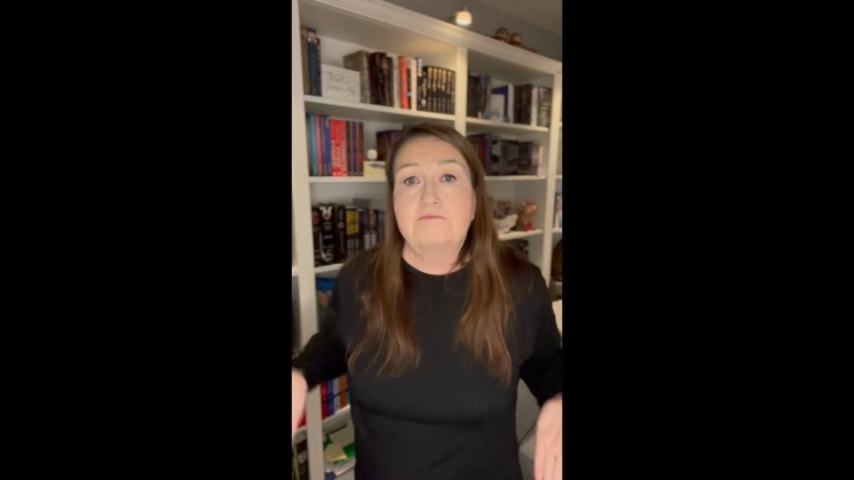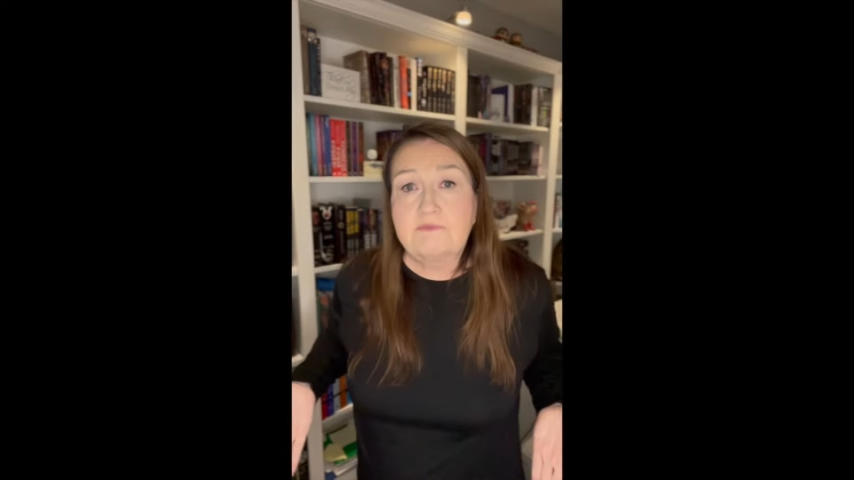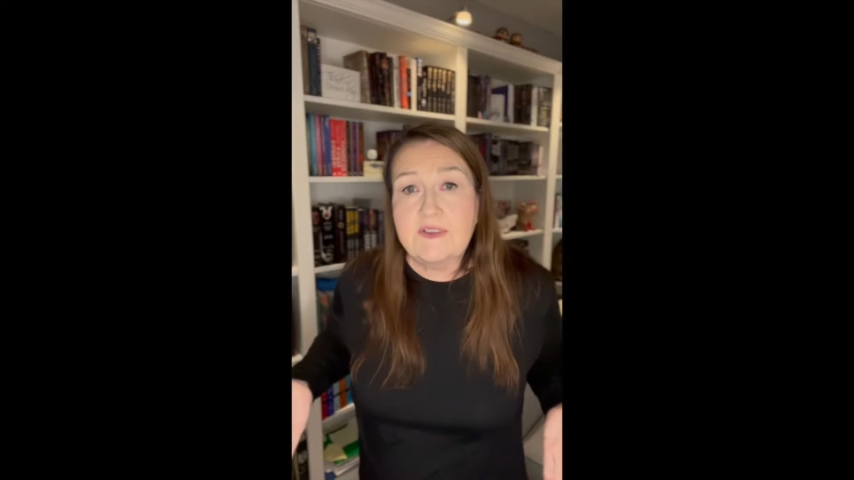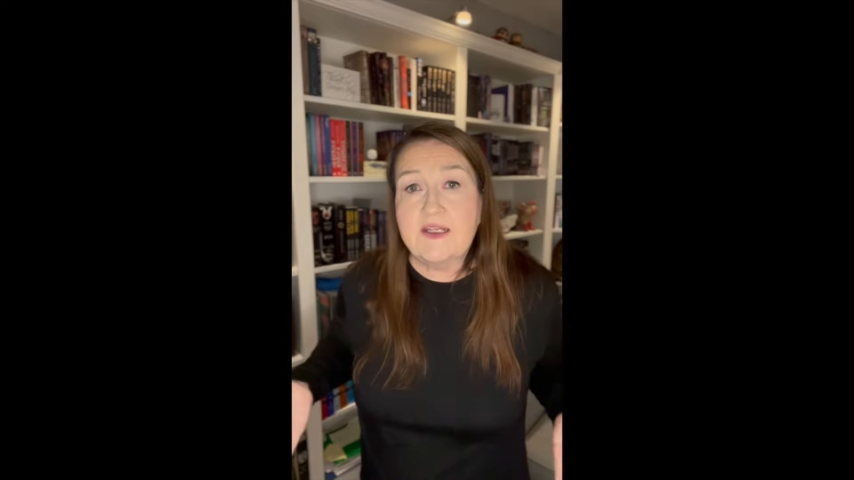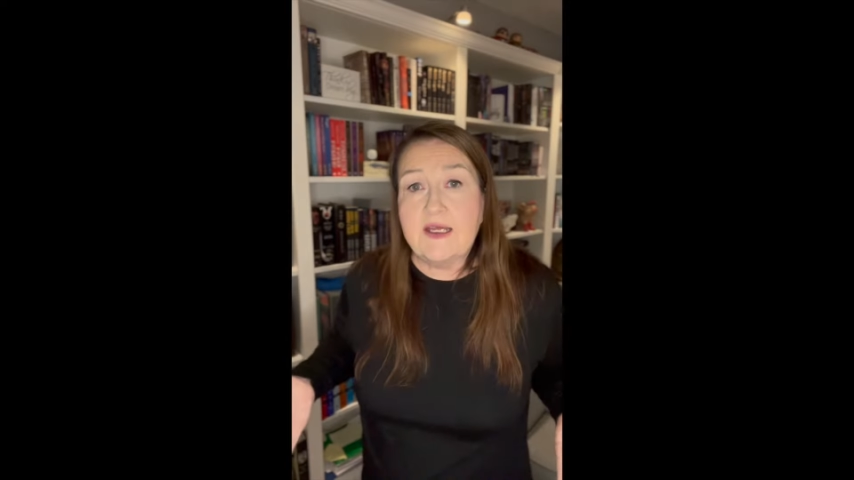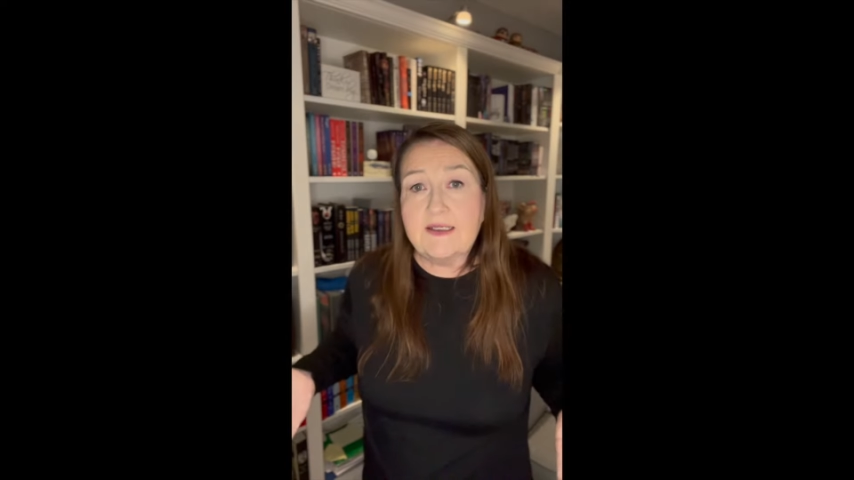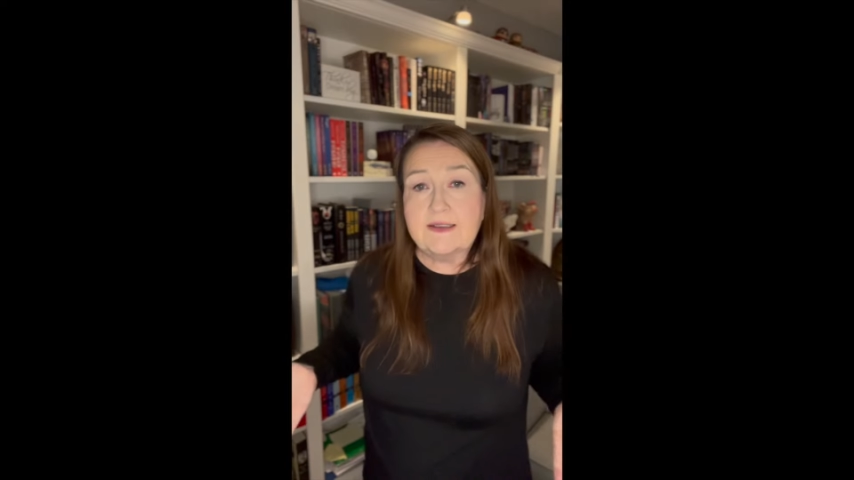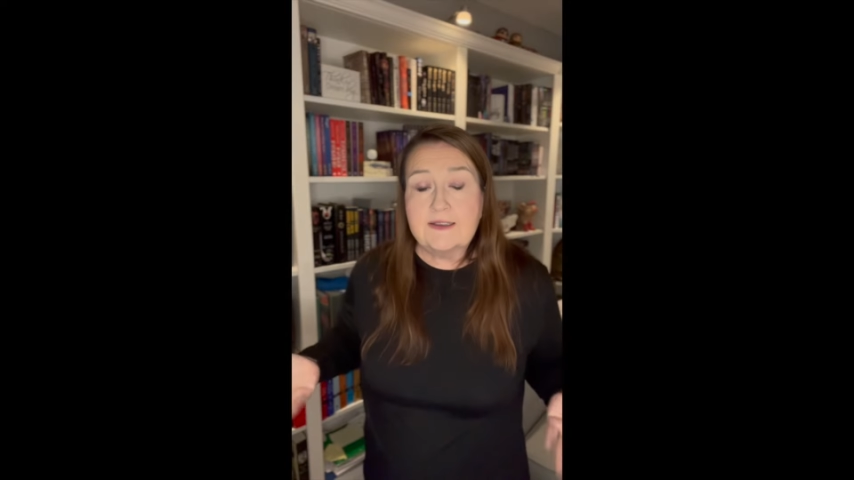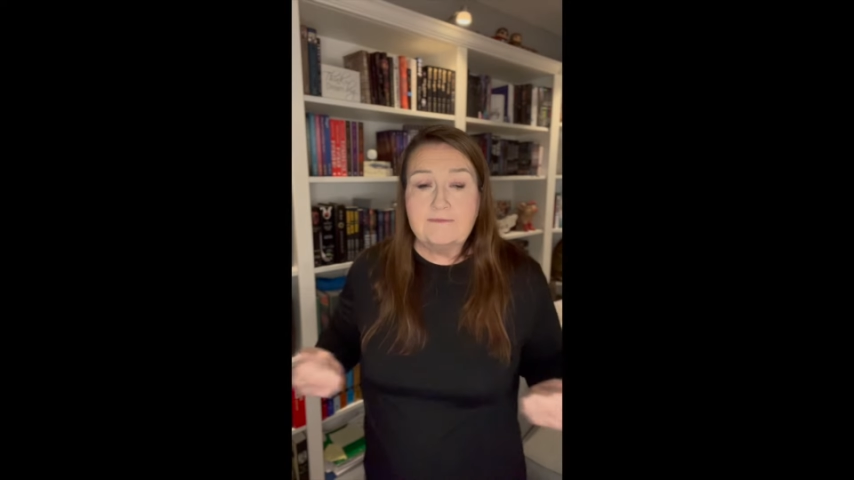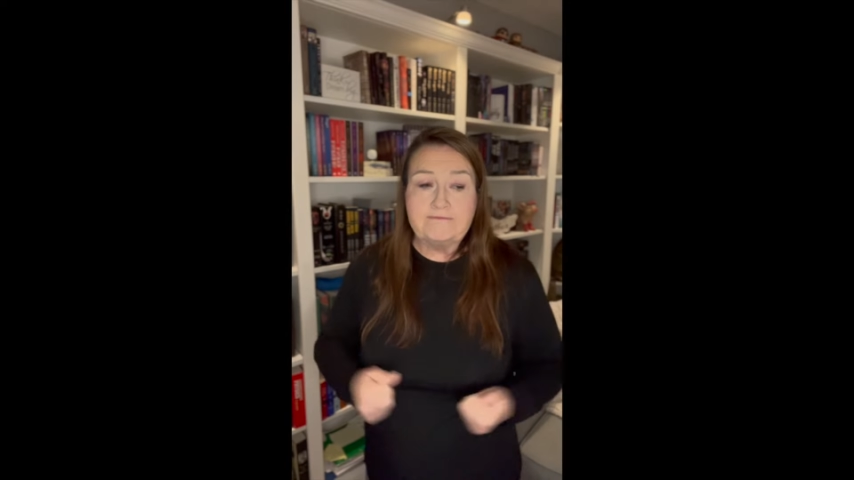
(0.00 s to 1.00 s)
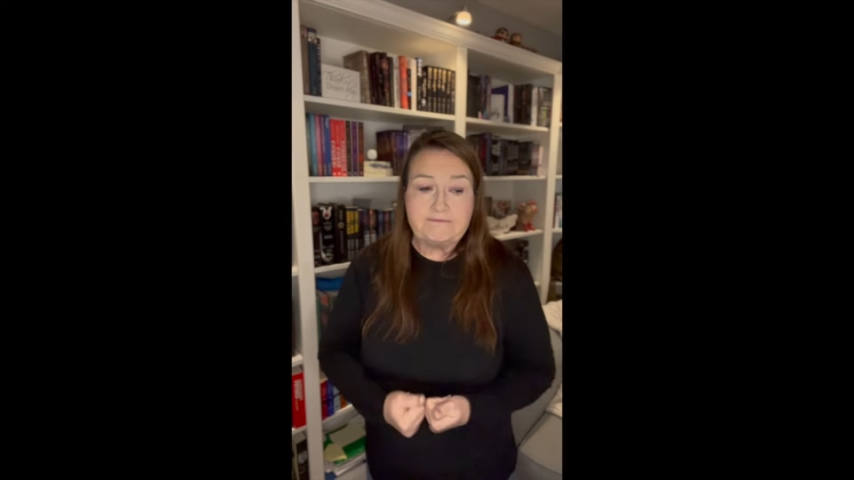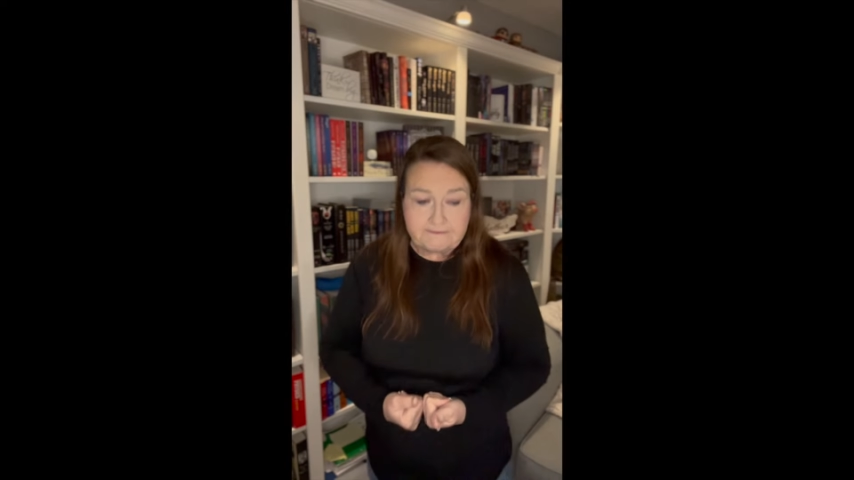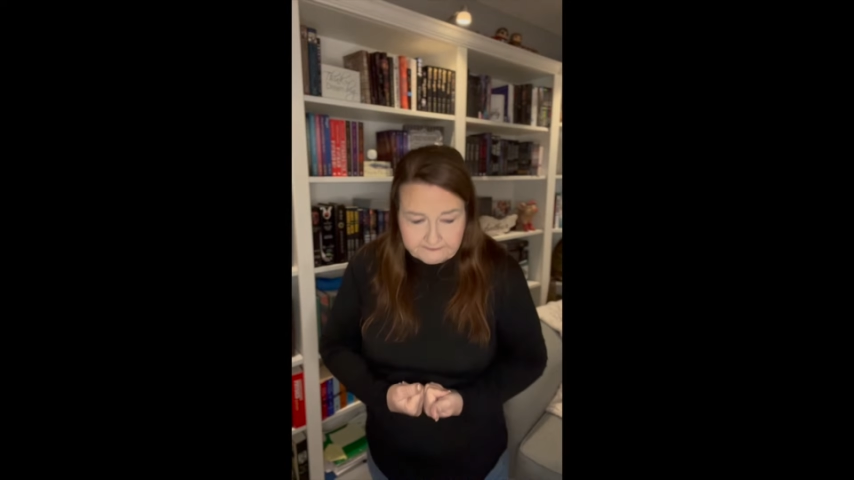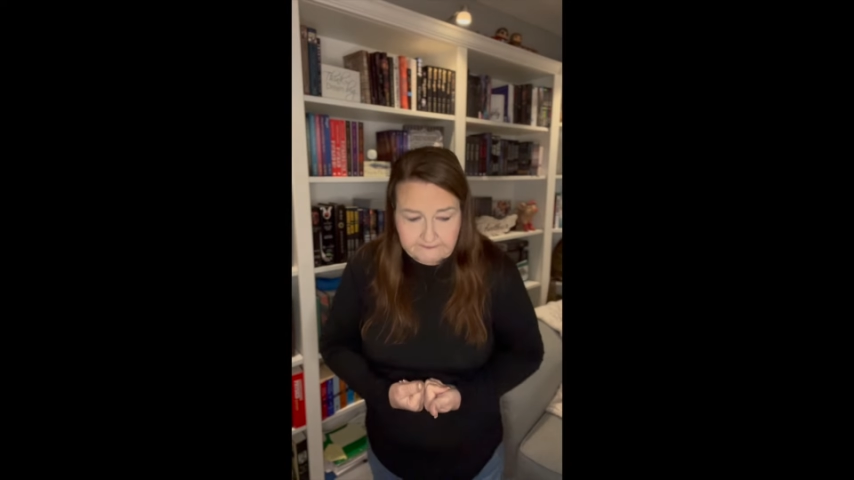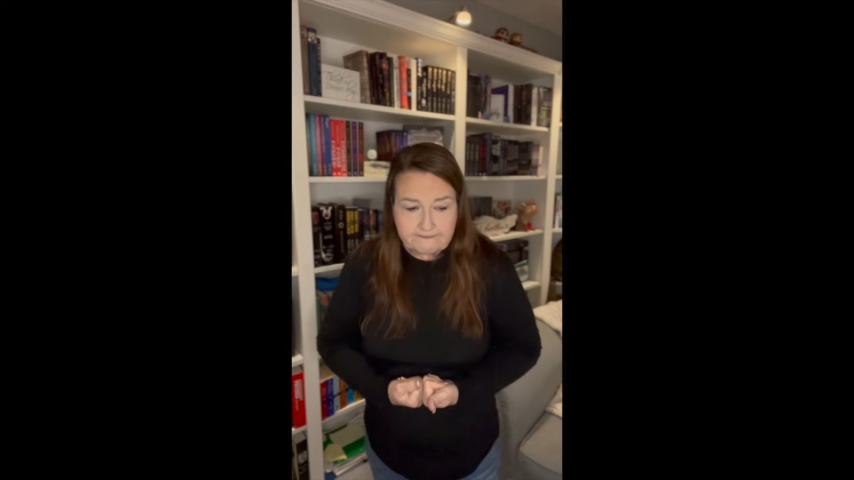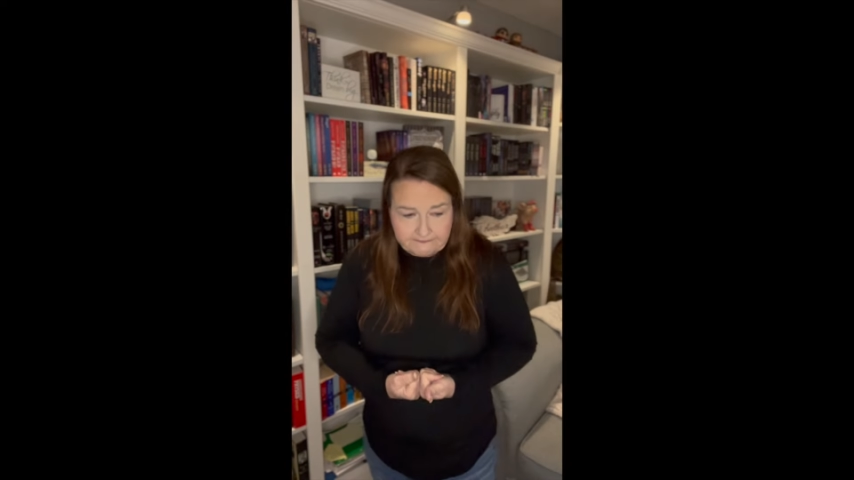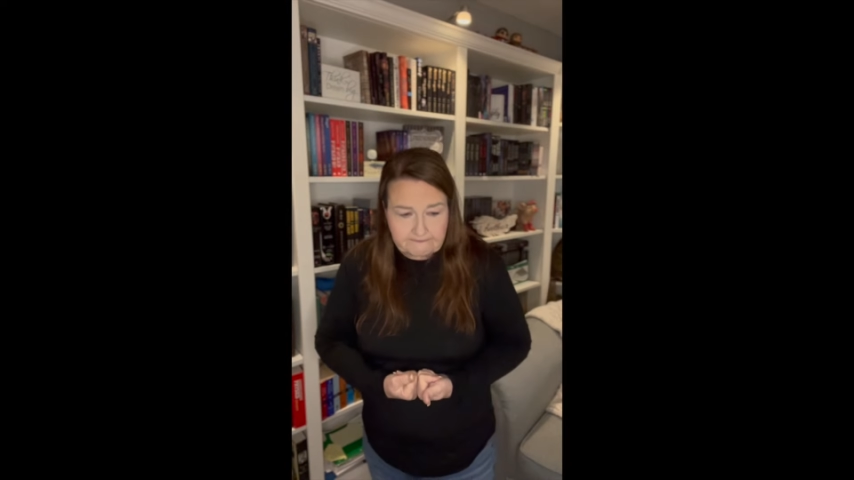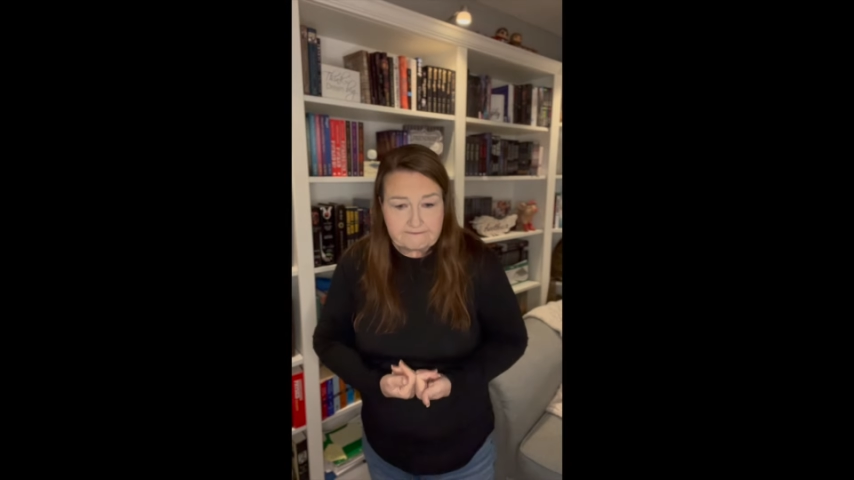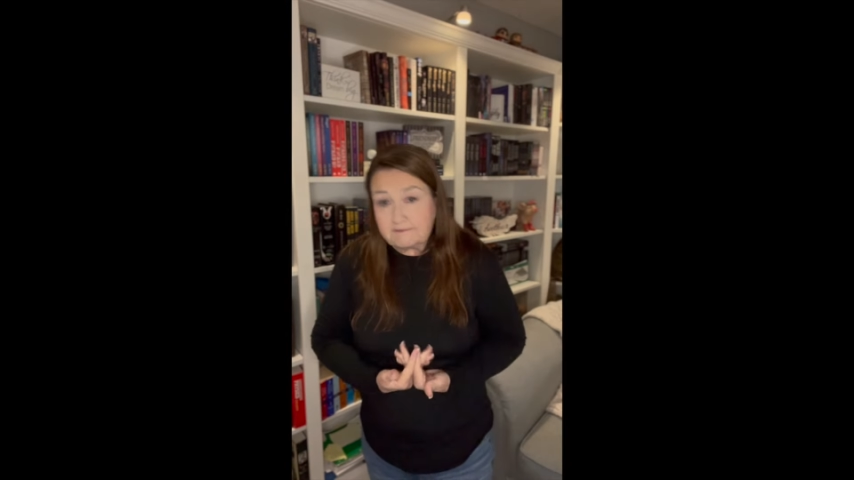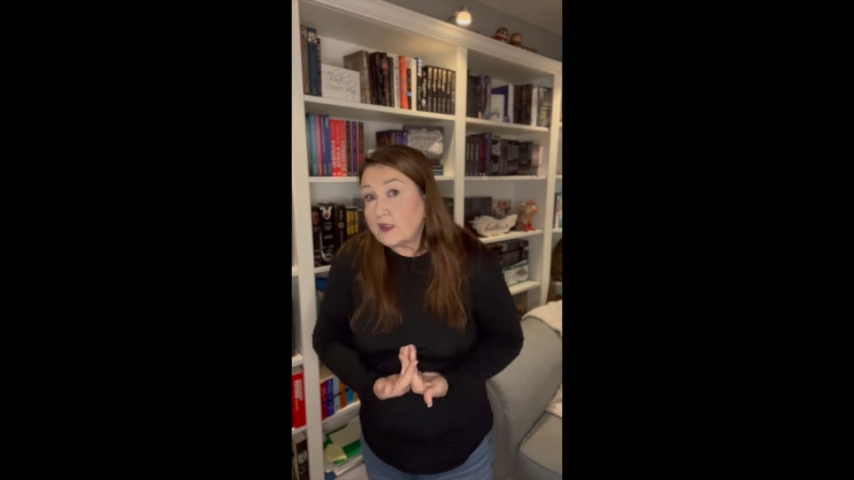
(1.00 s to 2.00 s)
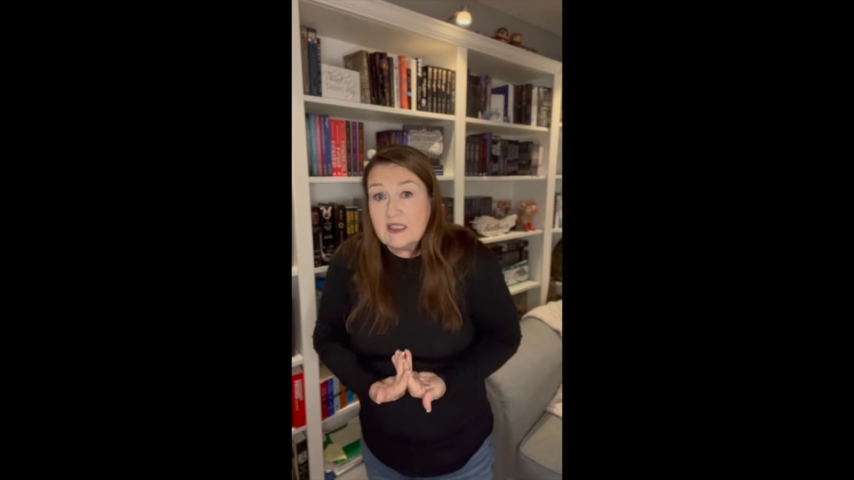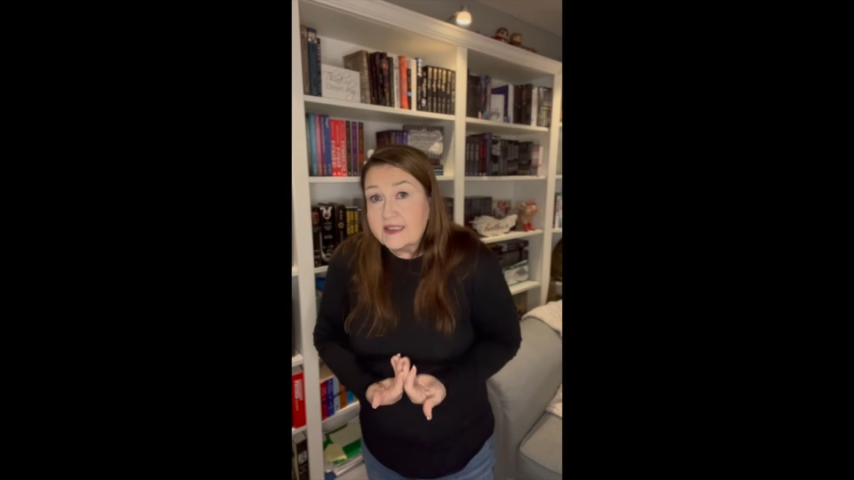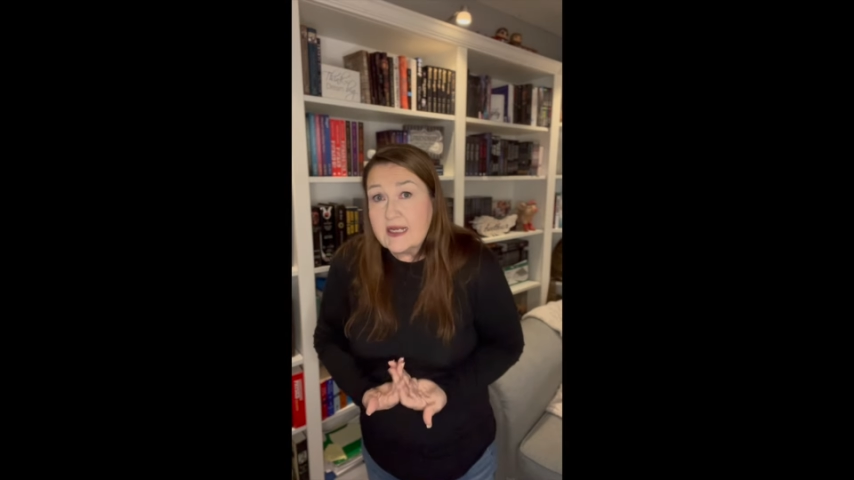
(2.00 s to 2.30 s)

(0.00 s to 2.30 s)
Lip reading: to this? It's